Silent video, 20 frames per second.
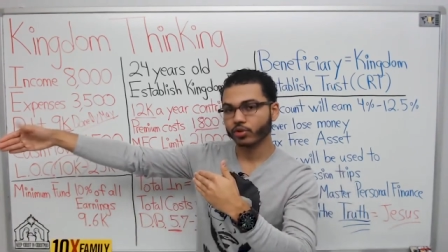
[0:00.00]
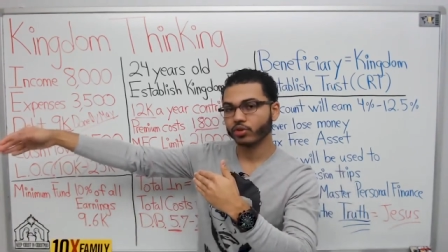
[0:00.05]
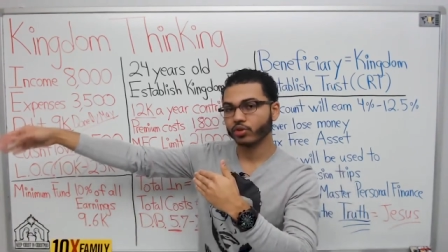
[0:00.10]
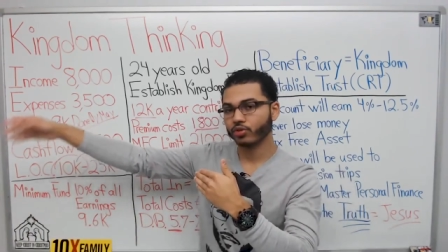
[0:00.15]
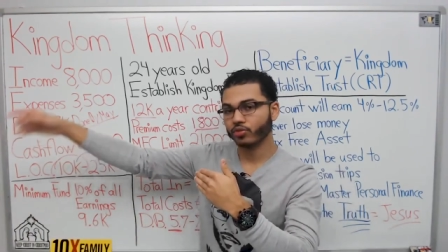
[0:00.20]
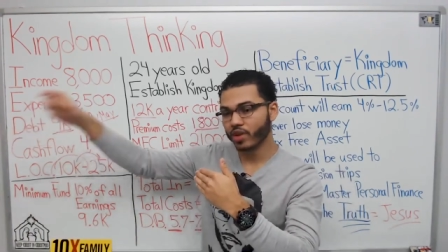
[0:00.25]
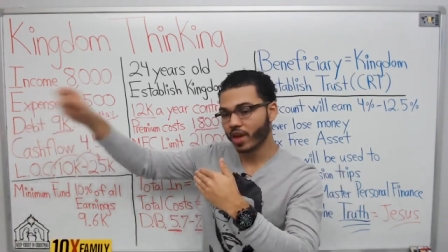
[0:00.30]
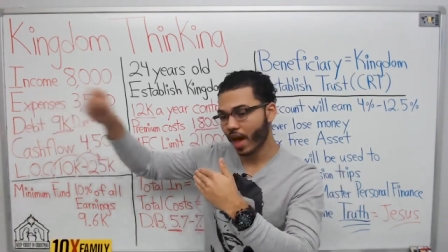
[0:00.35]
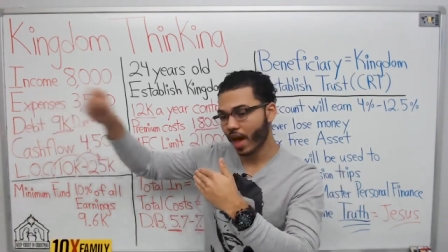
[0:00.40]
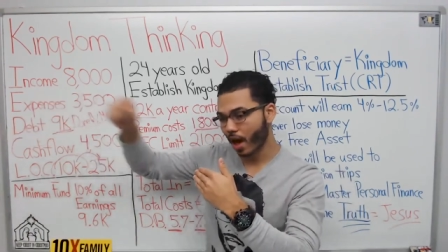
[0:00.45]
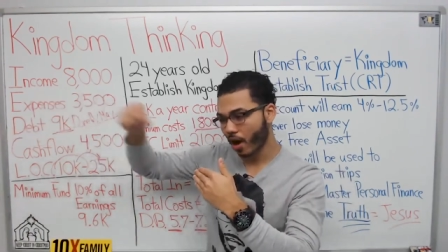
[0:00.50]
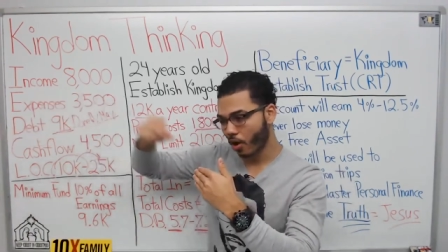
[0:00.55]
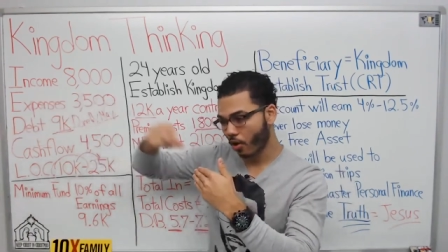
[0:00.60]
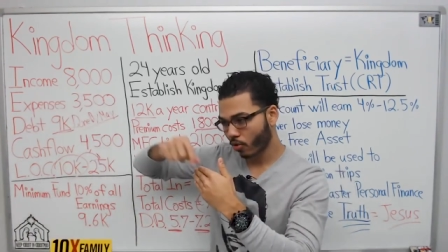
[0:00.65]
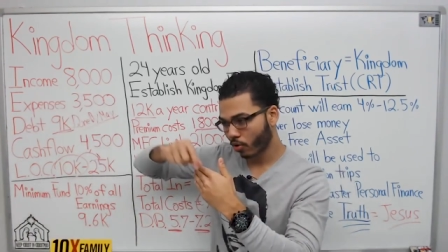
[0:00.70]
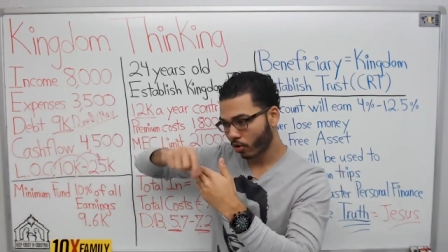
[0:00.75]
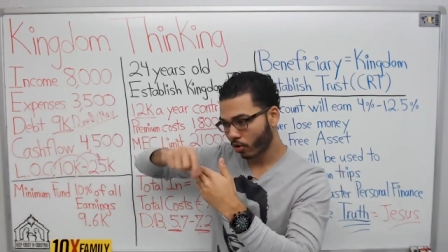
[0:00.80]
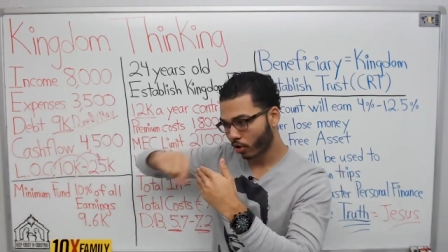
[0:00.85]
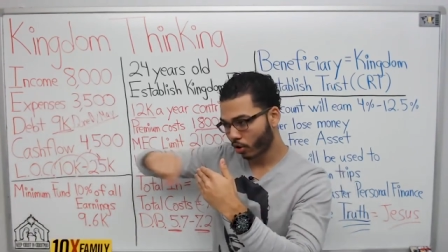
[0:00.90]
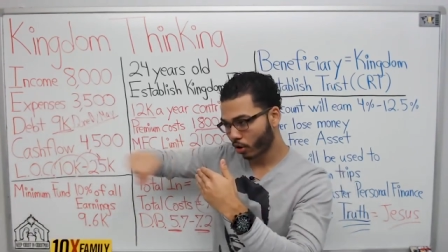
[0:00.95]
you
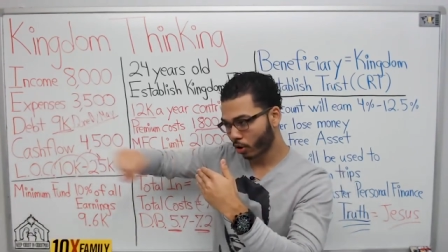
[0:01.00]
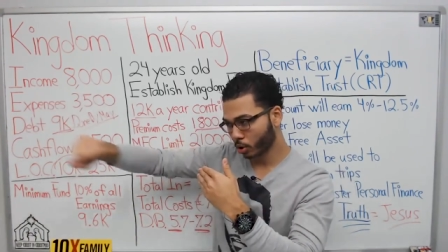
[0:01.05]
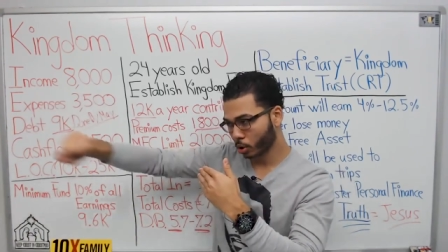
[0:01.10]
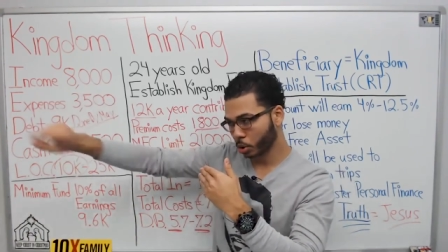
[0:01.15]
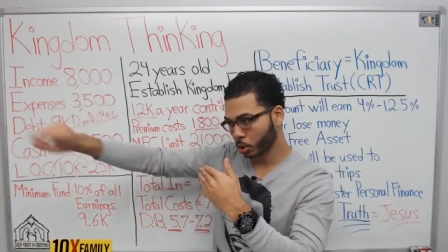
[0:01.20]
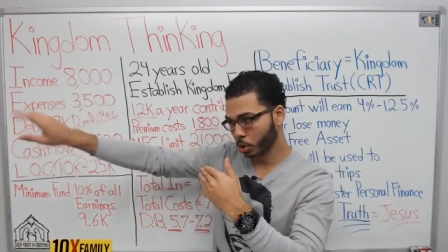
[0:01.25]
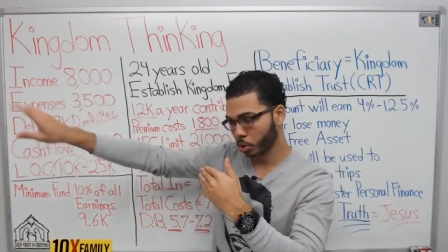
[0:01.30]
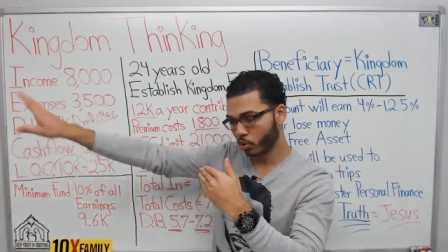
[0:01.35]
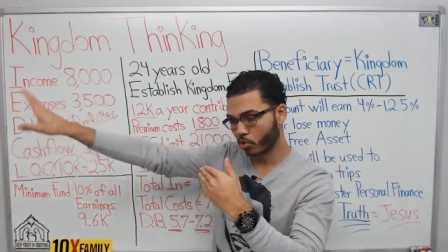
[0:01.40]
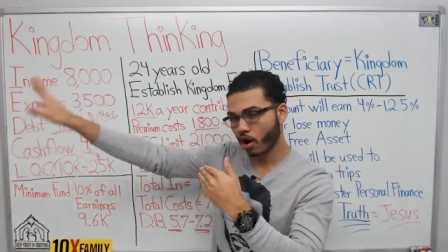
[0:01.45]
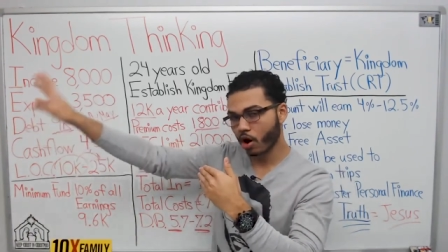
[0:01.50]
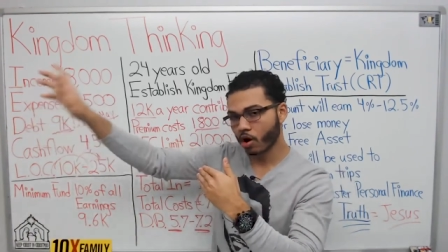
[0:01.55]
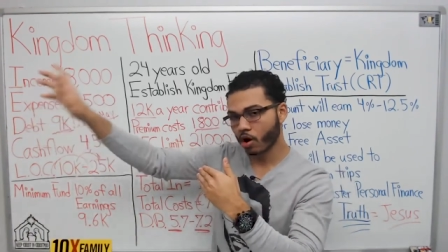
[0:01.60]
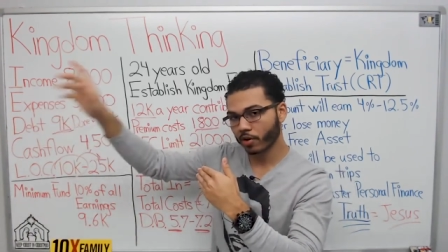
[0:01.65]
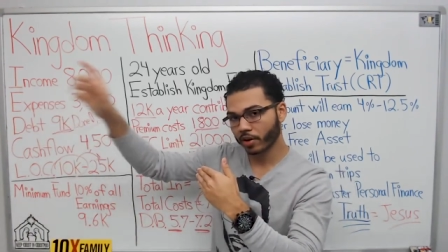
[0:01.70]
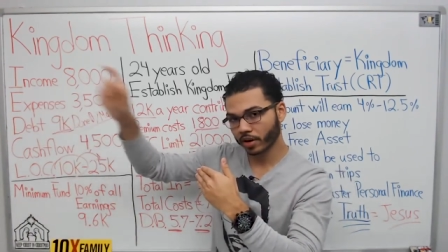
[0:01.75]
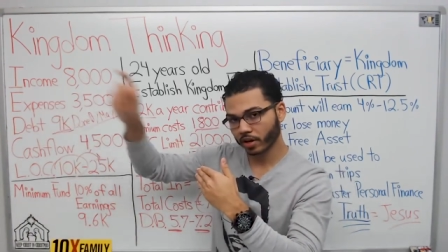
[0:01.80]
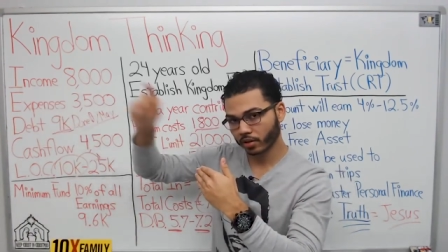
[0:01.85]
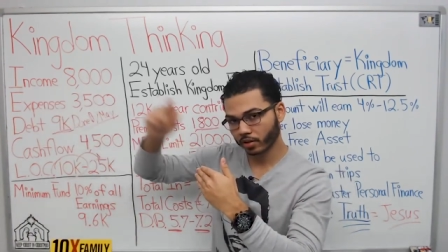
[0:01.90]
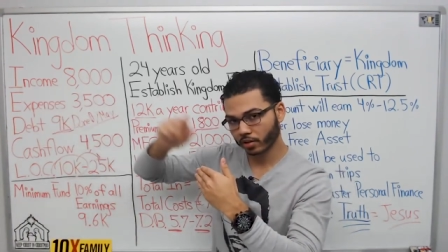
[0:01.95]
now are
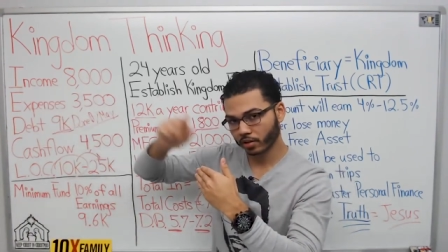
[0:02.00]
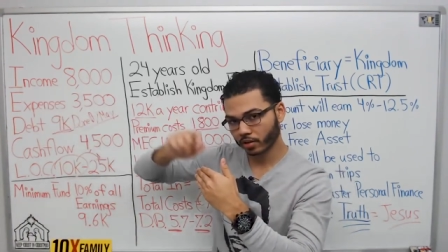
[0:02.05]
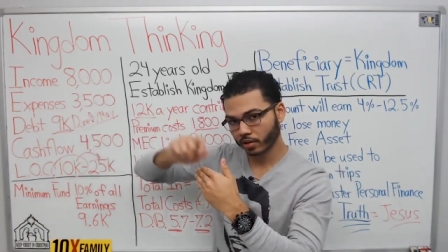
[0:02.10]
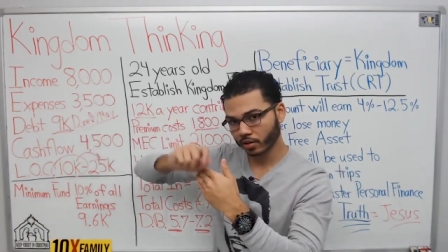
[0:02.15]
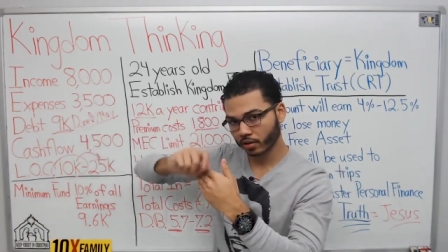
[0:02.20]
drawing